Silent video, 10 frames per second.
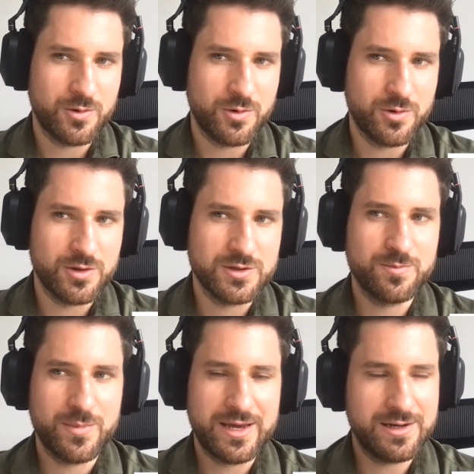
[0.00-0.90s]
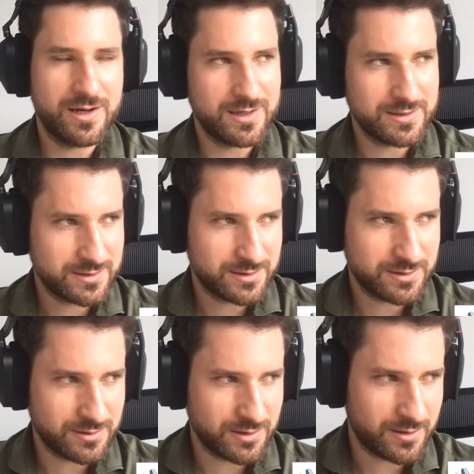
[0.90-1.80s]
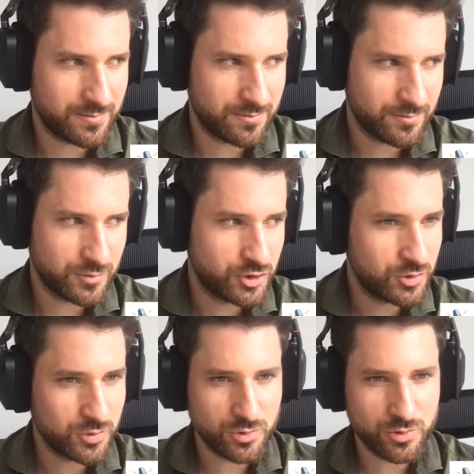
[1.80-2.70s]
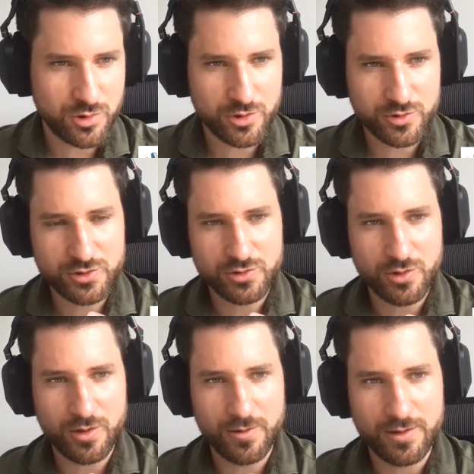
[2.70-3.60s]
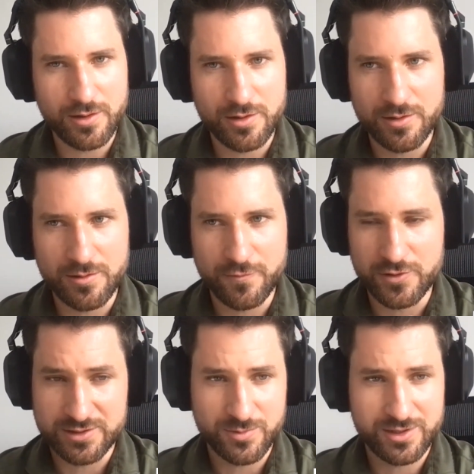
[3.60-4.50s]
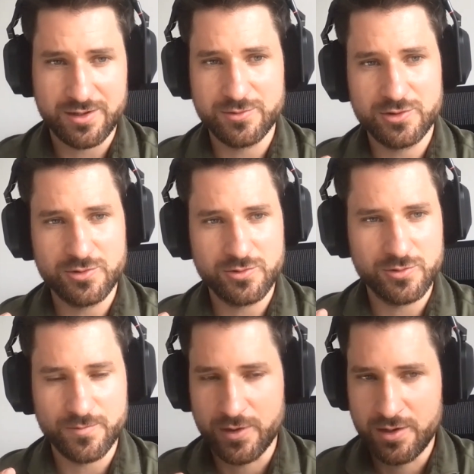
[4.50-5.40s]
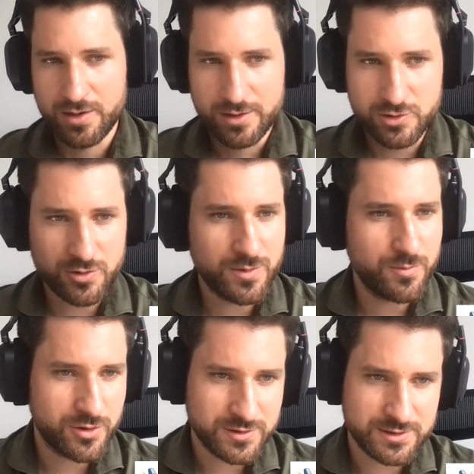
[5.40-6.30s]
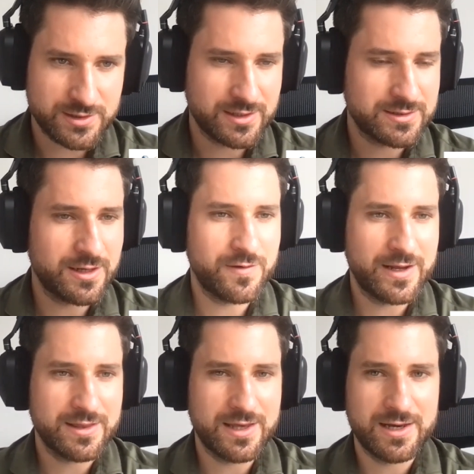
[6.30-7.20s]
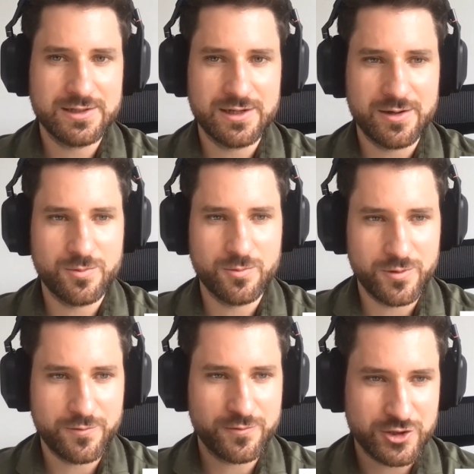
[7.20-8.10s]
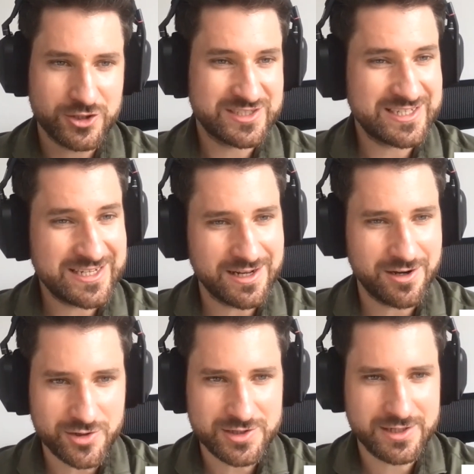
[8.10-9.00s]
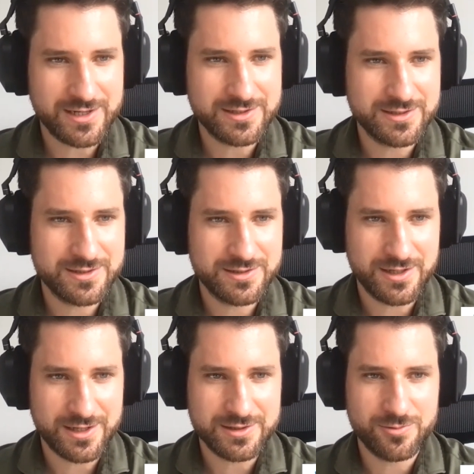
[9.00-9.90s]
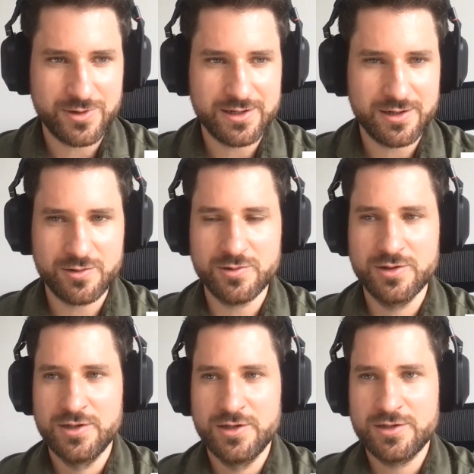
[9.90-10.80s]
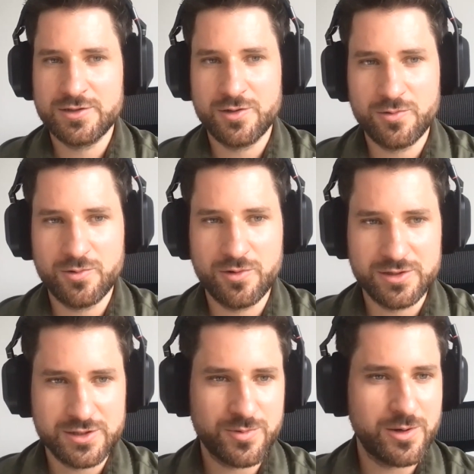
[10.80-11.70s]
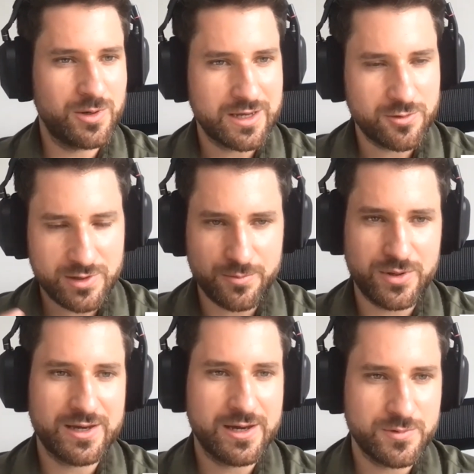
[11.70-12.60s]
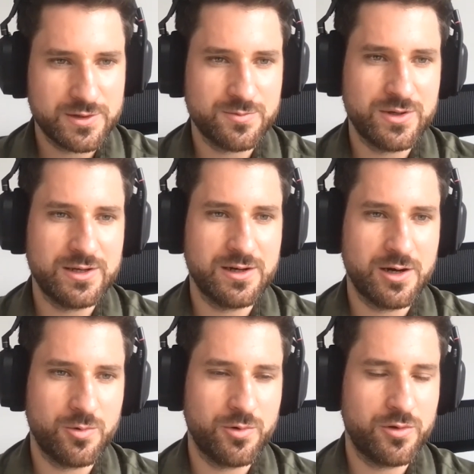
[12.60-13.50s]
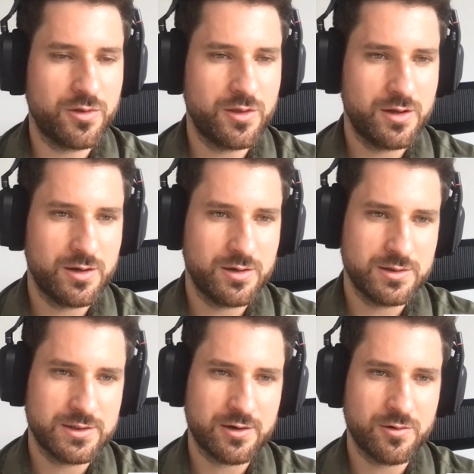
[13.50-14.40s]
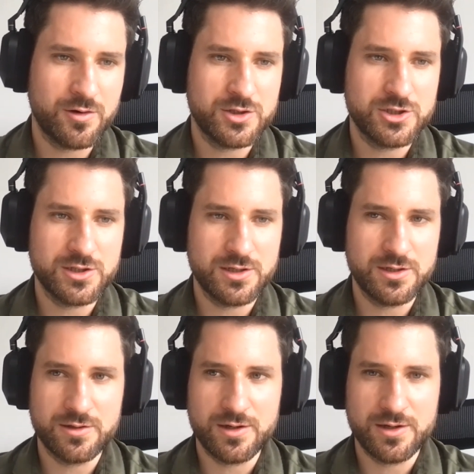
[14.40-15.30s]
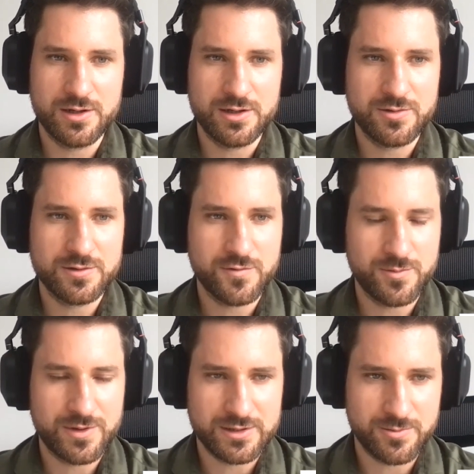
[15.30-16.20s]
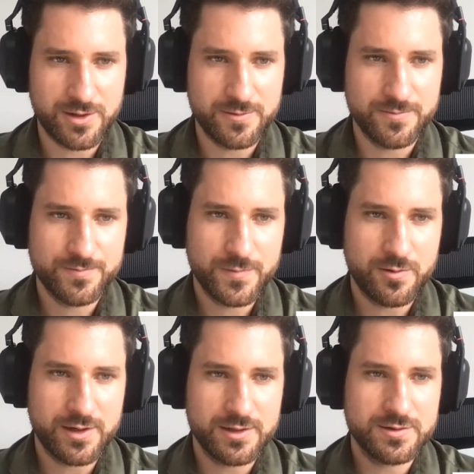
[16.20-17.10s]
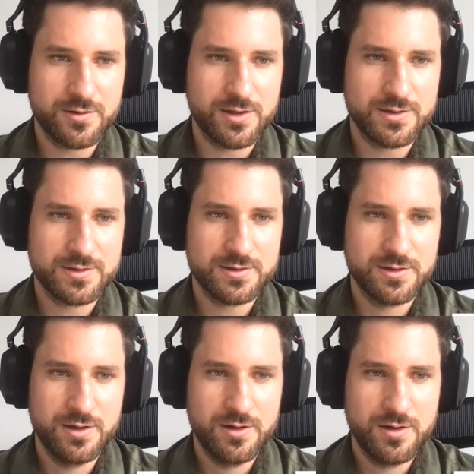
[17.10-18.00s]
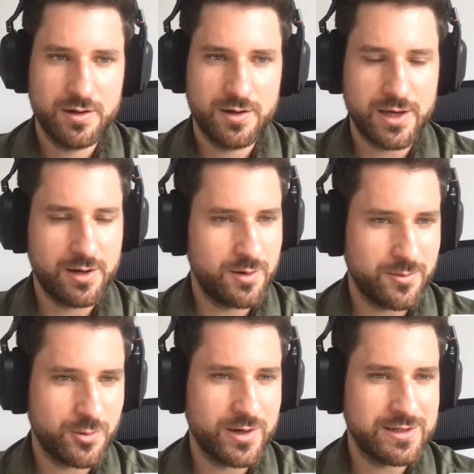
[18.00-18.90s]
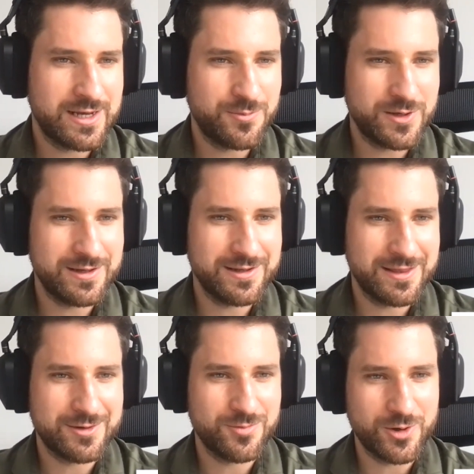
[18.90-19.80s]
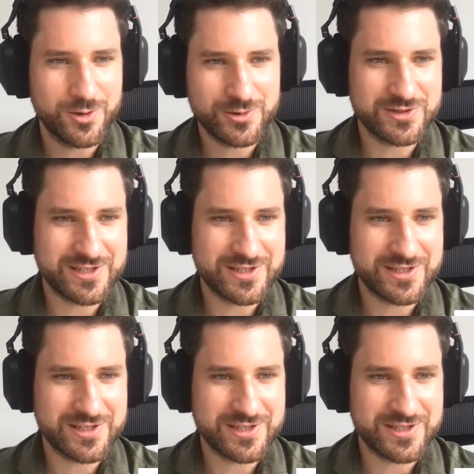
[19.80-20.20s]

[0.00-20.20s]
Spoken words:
or this made us do those, for instance, when it comes to document processing, stuff like that. We've just seen a lot until right now. So this is why we can really pick up the speed now with the technology transforming as well, right? So I'm quite happy that we also